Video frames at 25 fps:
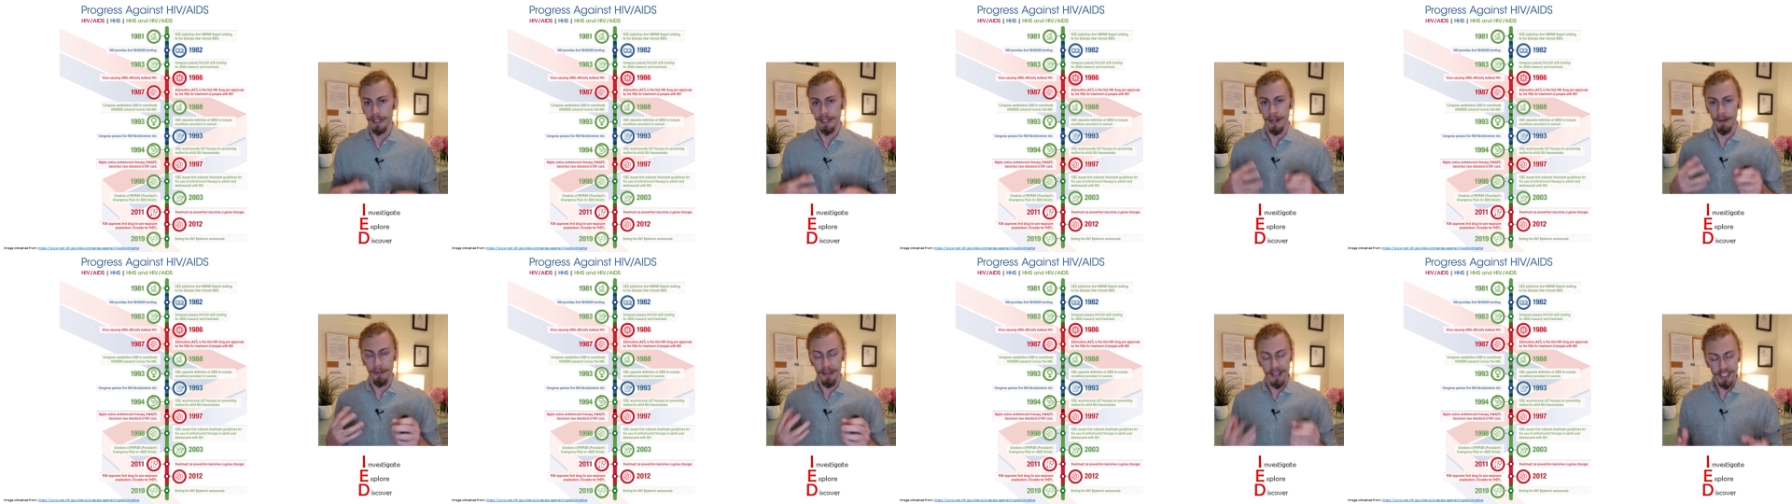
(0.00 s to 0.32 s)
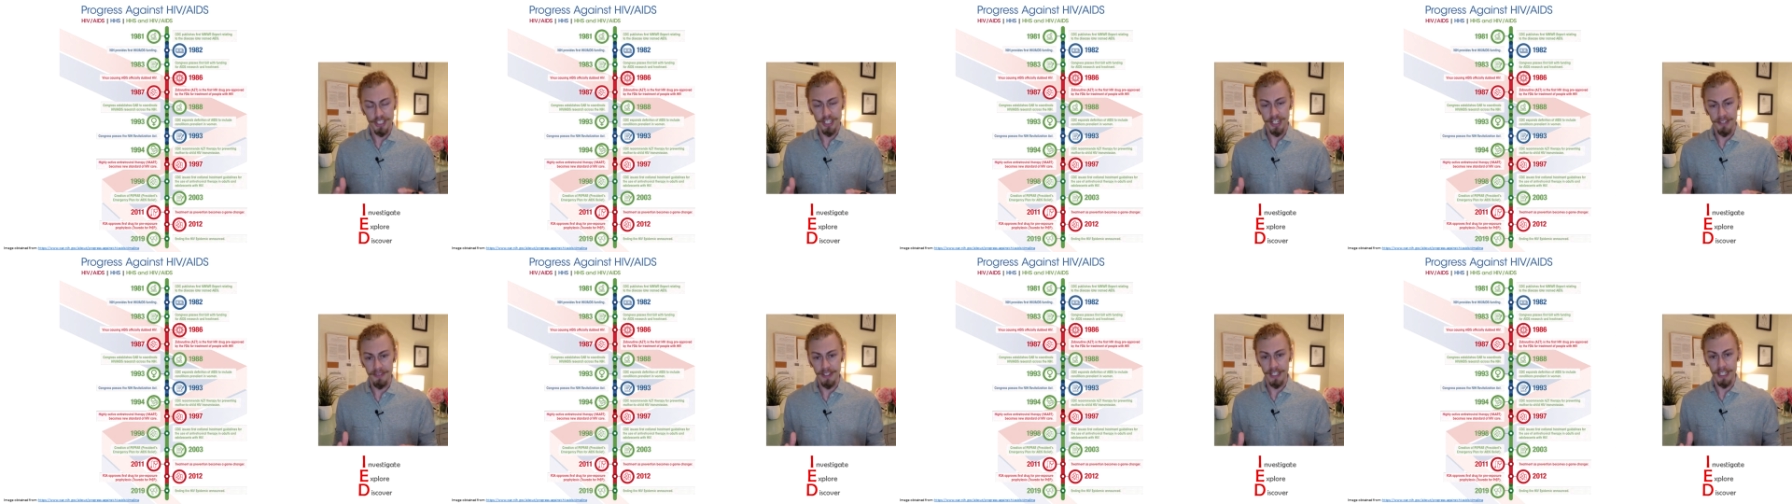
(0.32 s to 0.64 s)
Now,
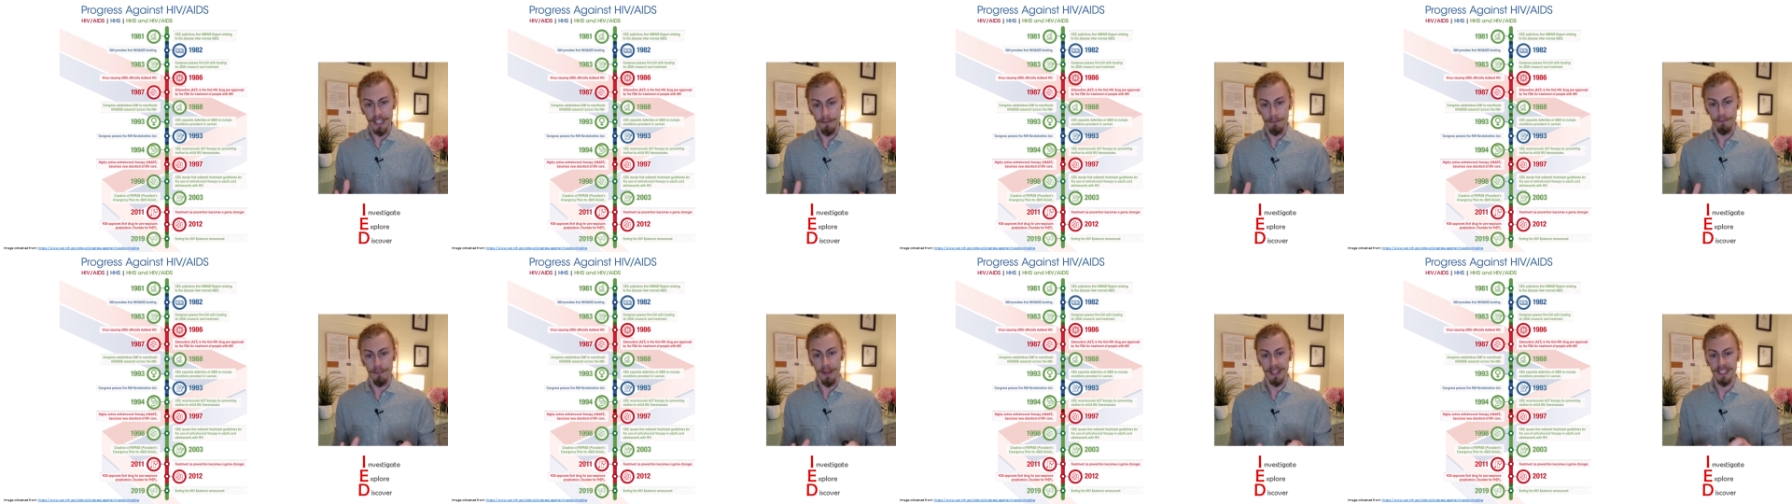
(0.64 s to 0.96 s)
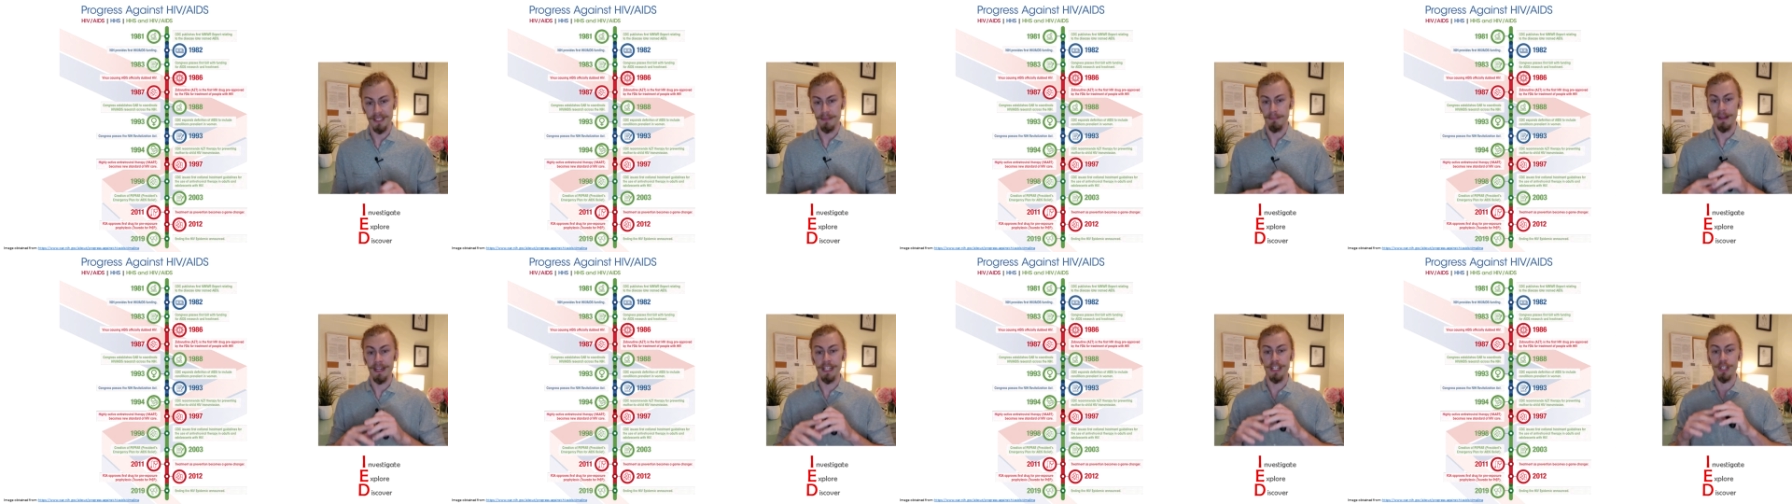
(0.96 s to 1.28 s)
HIV
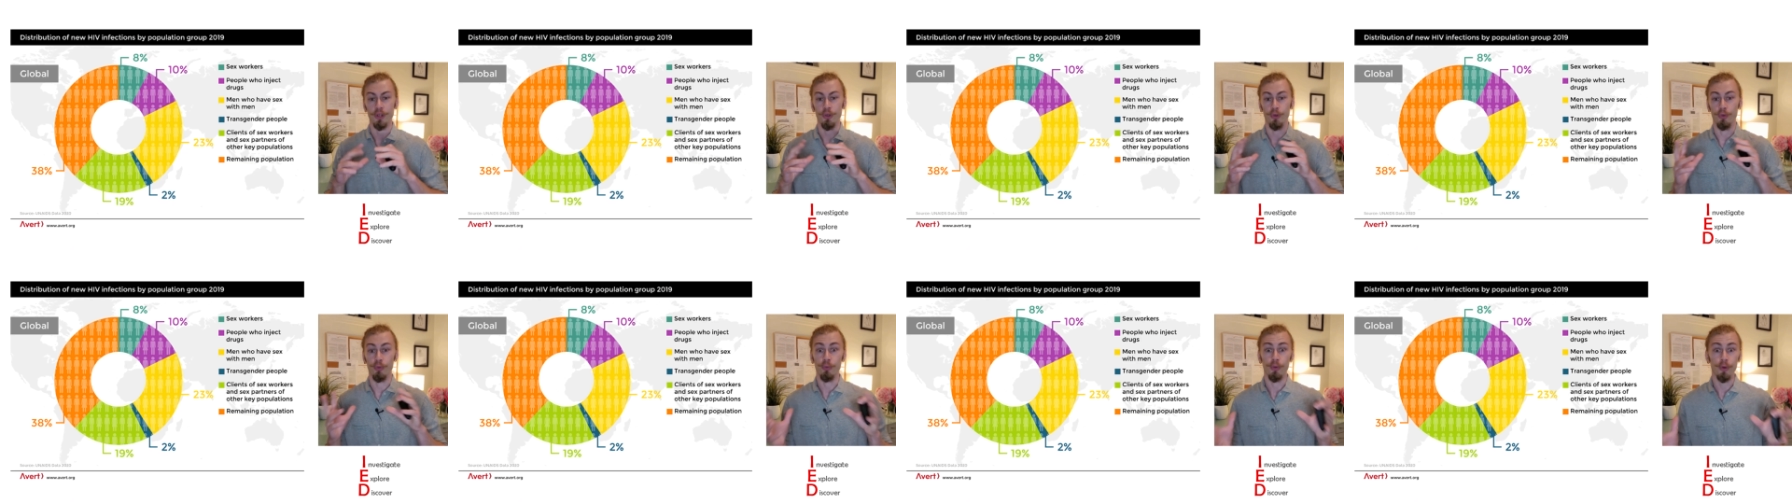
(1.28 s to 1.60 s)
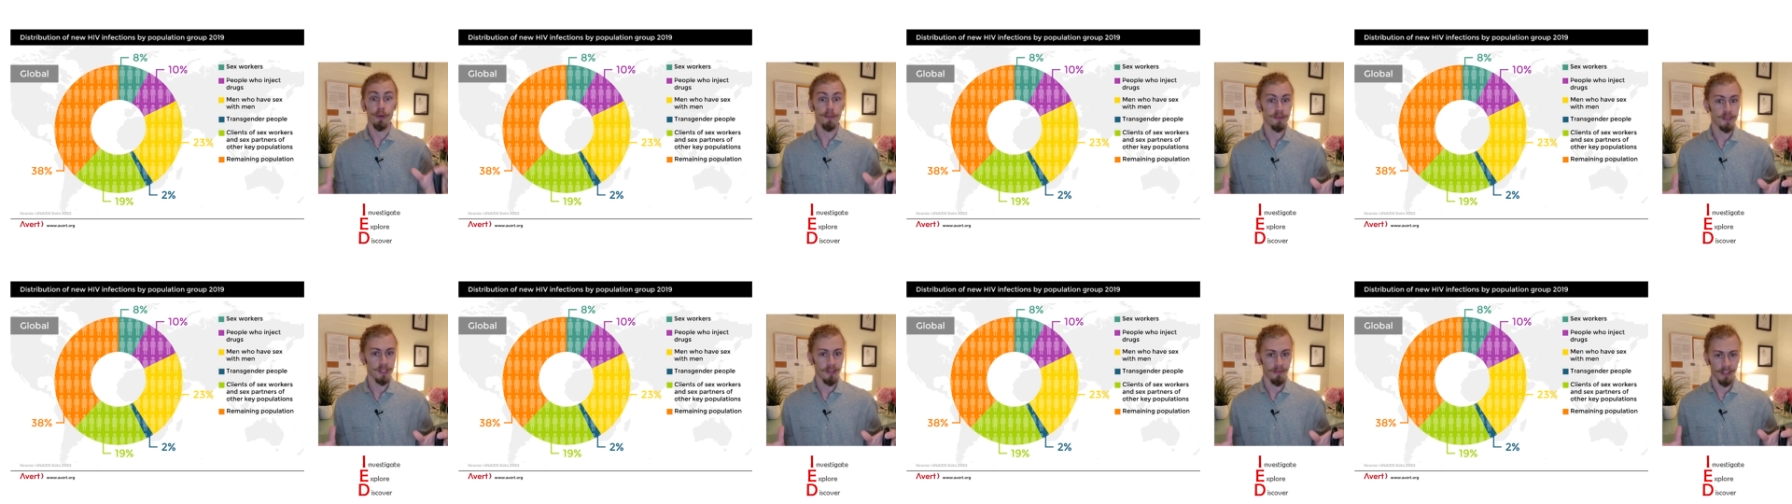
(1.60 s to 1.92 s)
infects many
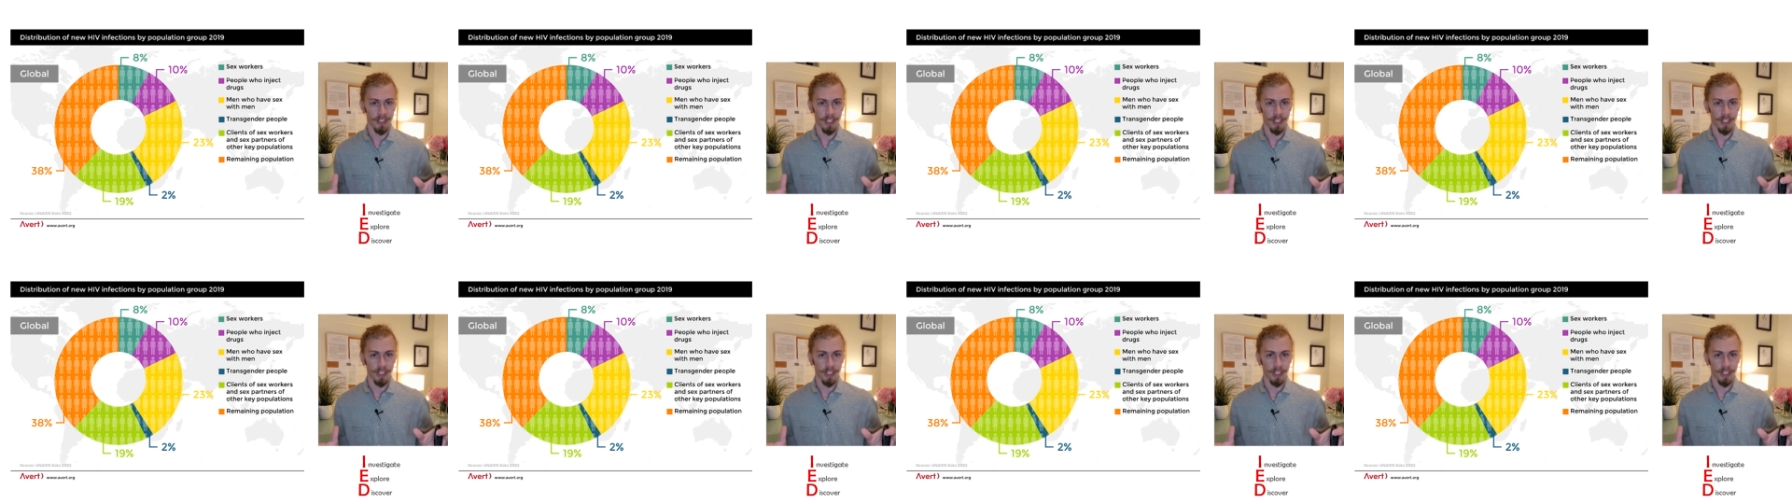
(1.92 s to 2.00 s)
groups of